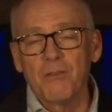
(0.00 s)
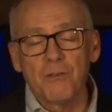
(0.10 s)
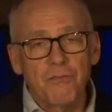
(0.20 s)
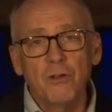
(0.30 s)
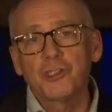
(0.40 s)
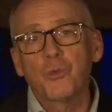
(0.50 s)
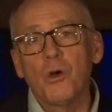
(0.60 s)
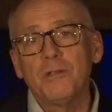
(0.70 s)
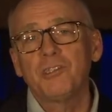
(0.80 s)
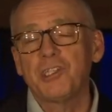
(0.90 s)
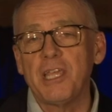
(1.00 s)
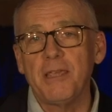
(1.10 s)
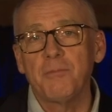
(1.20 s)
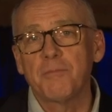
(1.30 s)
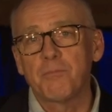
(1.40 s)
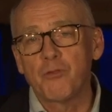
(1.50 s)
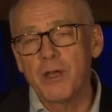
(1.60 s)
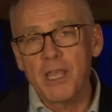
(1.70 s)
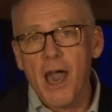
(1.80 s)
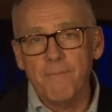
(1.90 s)
The first one seemed
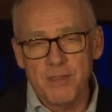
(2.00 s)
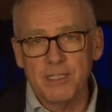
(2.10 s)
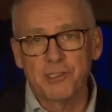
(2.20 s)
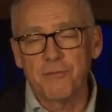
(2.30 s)
pretty obvious.